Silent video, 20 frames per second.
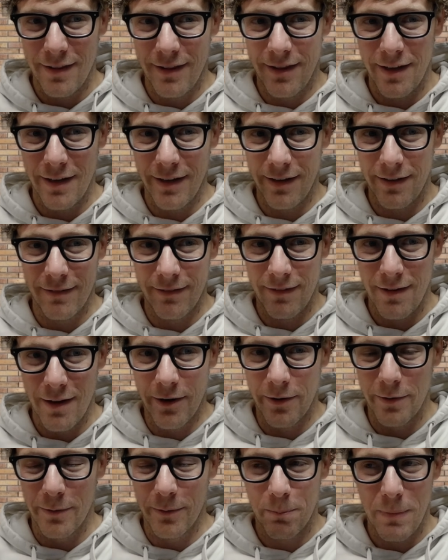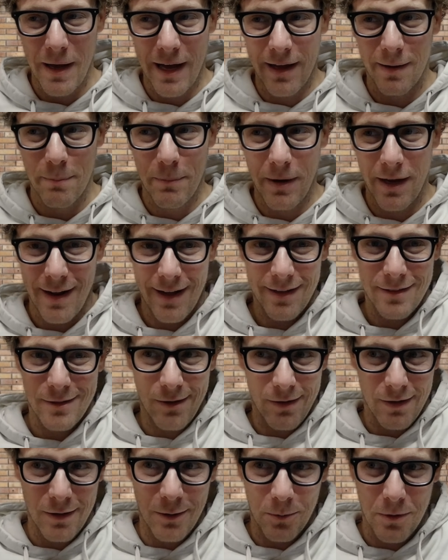then no, paid ads
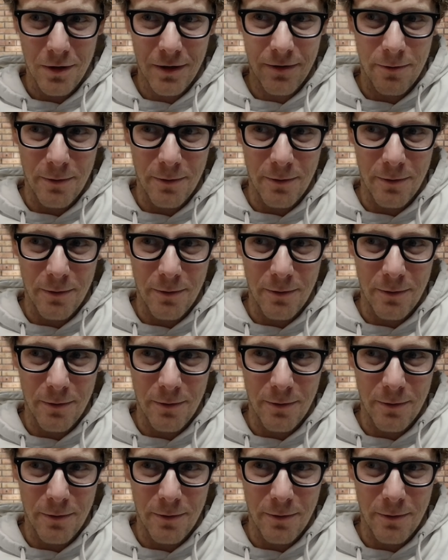aren't gonna work